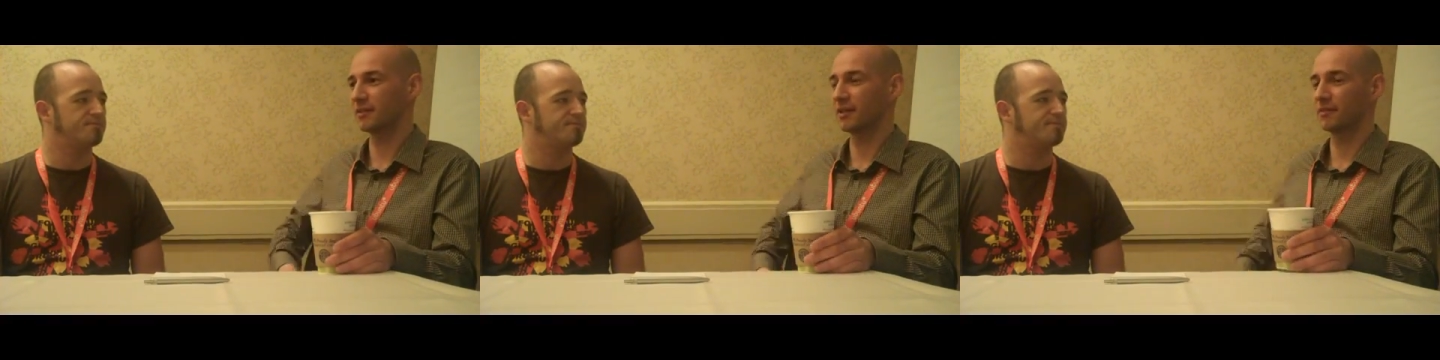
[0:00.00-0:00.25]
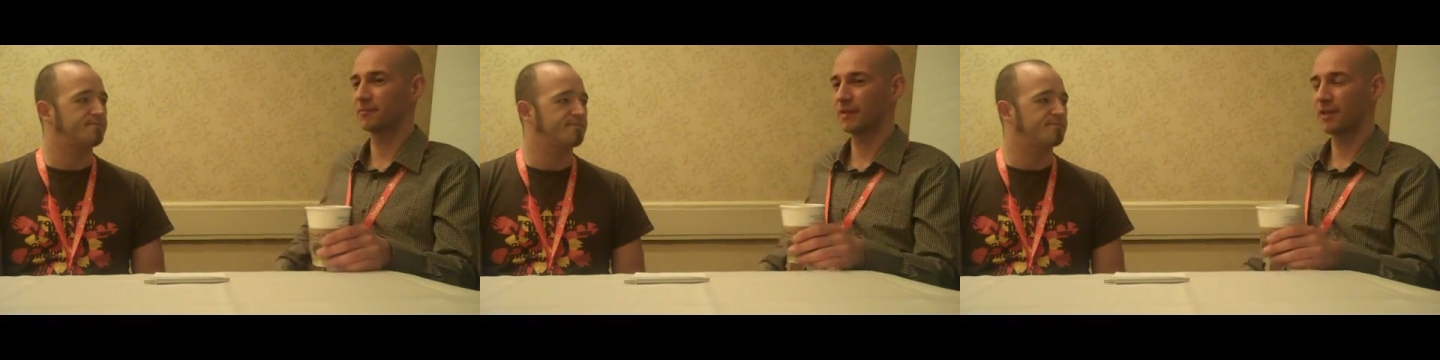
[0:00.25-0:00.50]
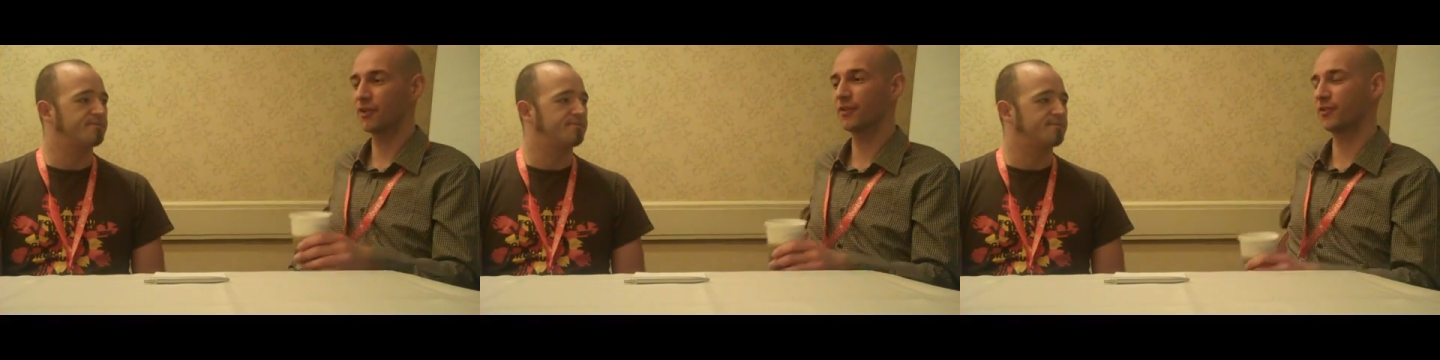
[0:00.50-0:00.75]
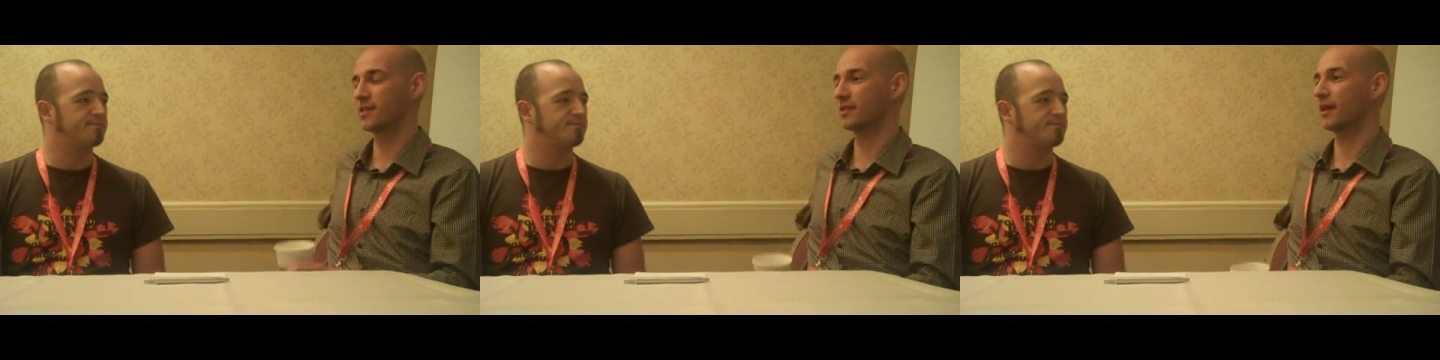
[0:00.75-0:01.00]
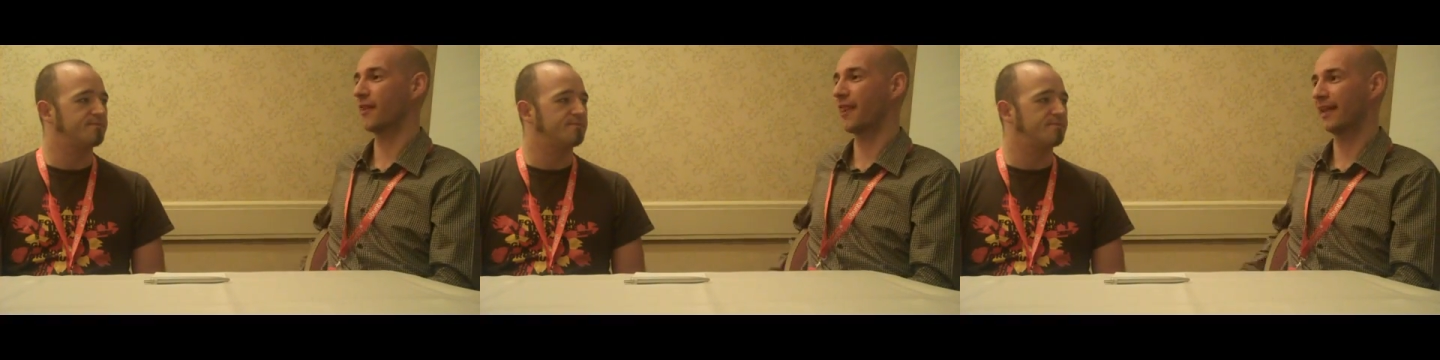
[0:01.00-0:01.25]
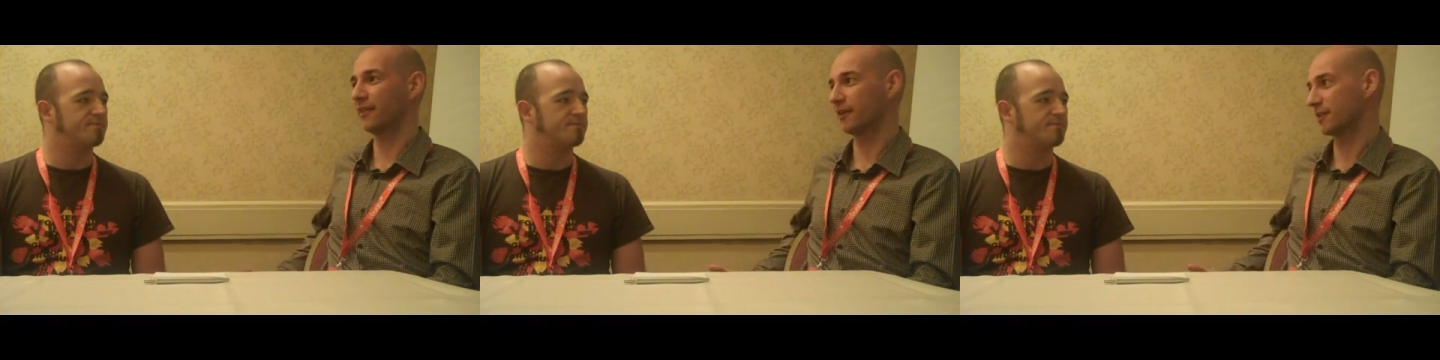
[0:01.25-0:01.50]
Speaker 1: mm, even if it's not
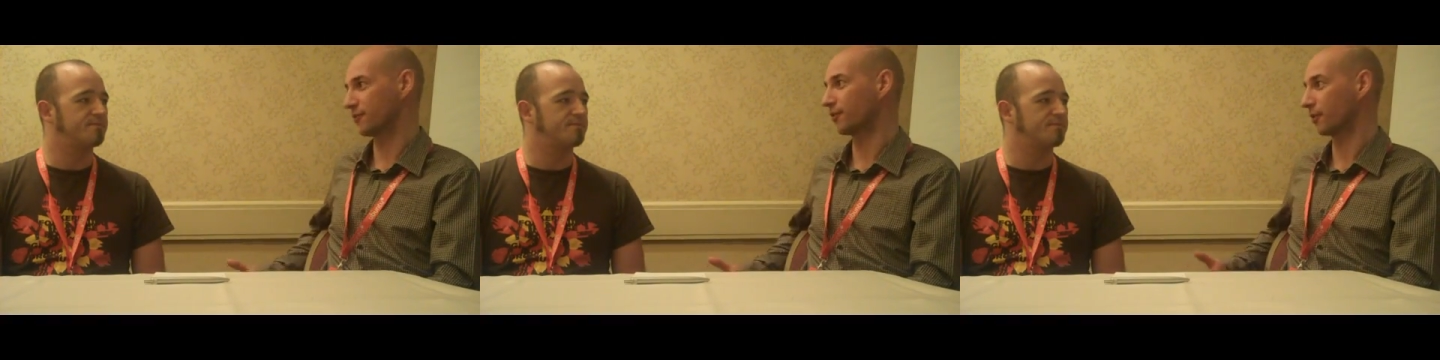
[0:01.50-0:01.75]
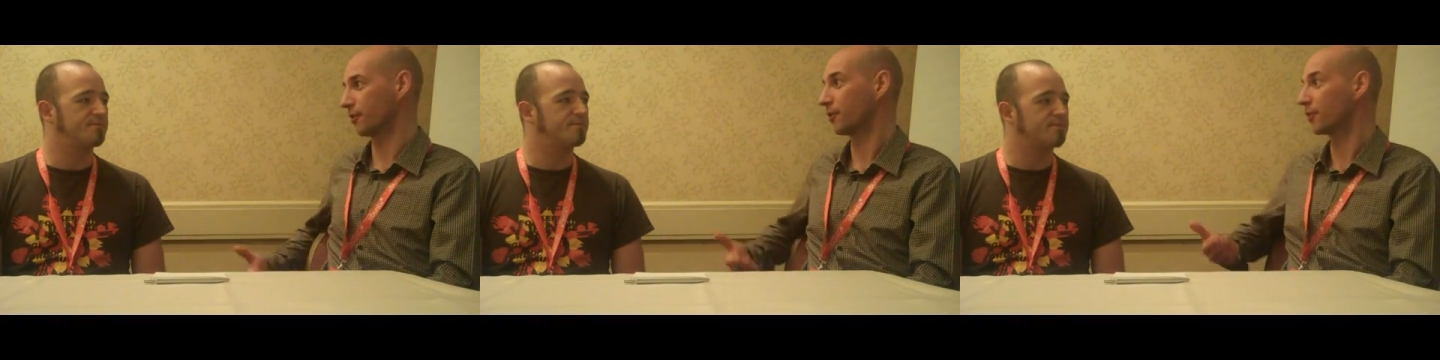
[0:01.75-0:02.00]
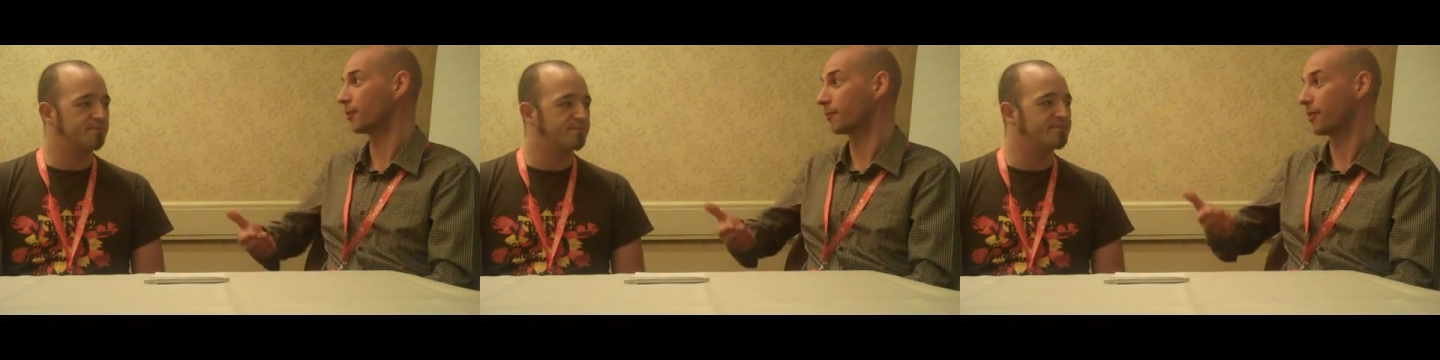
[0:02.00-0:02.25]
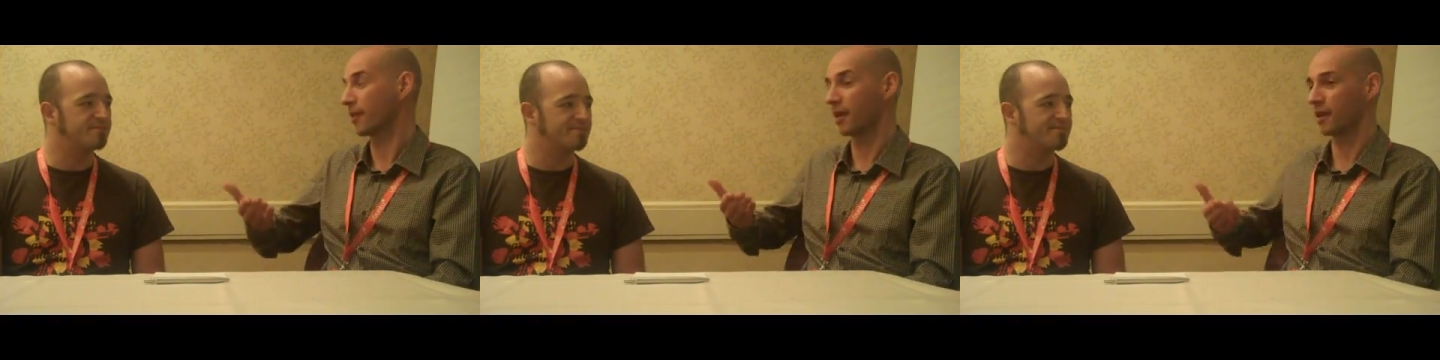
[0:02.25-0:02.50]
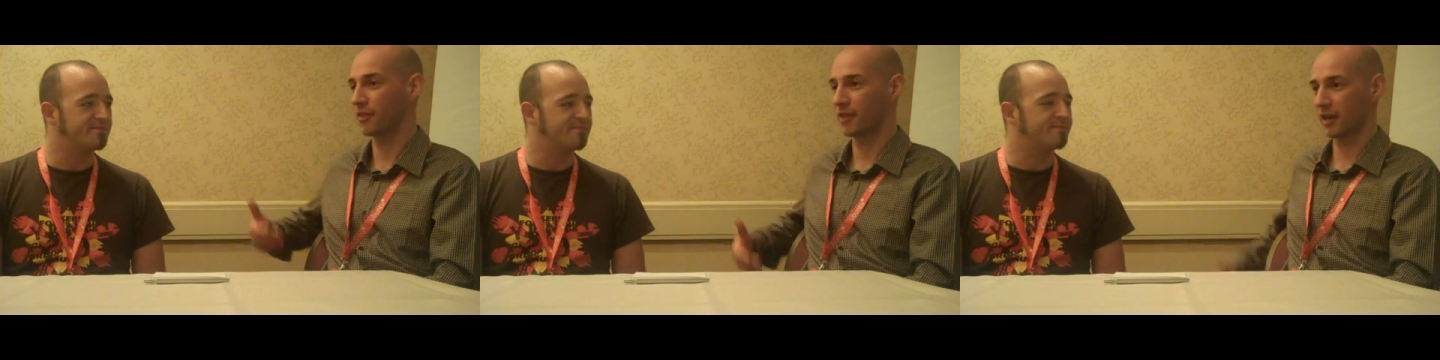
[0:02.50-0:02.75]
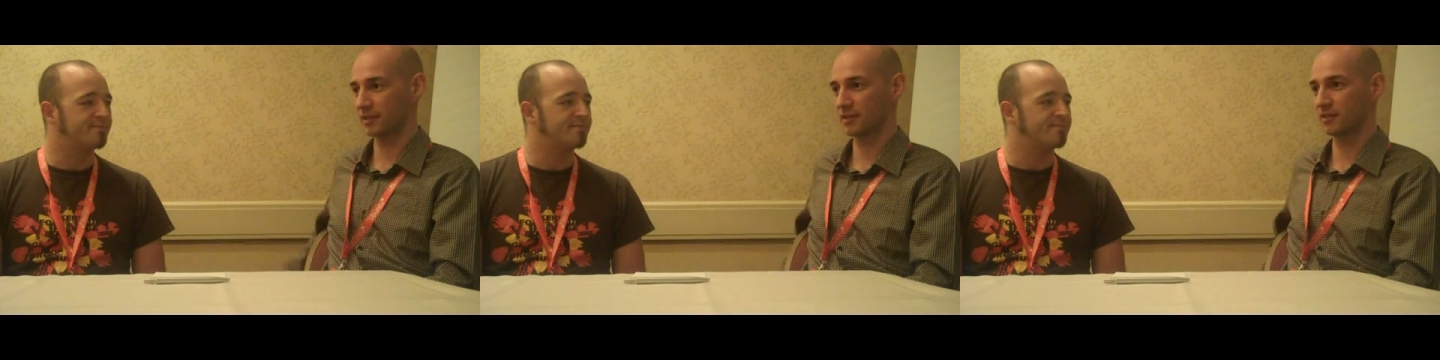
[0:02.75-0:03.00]
that nice for, you know, the, uh,
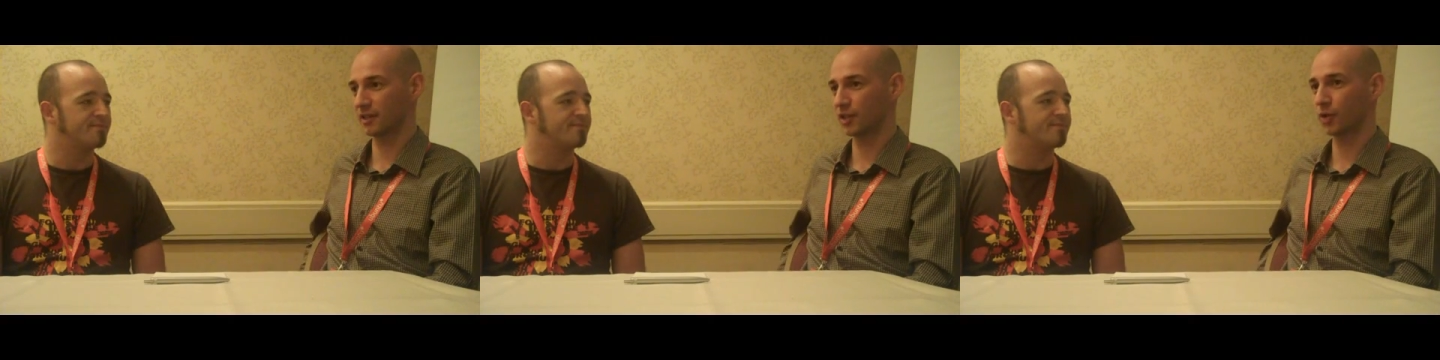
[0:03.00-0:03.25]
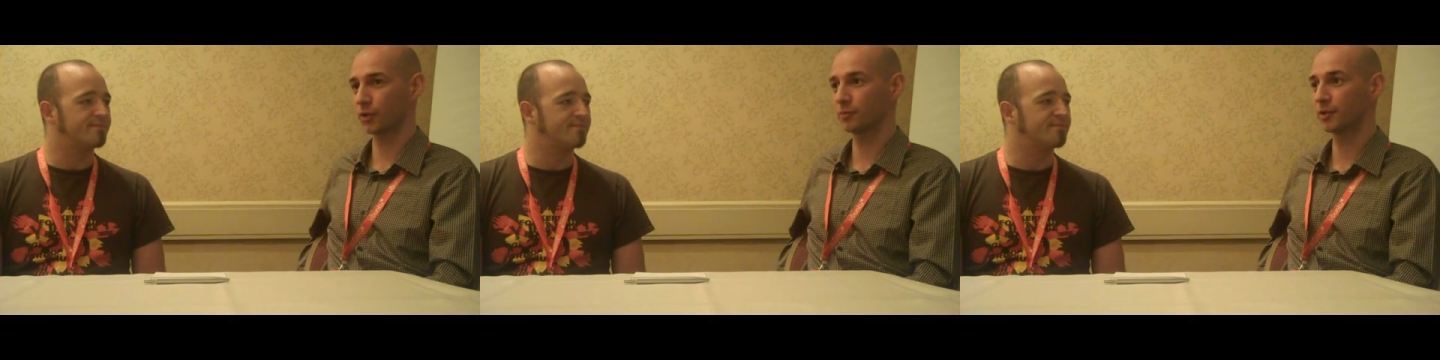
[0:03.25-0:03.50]
the existing code.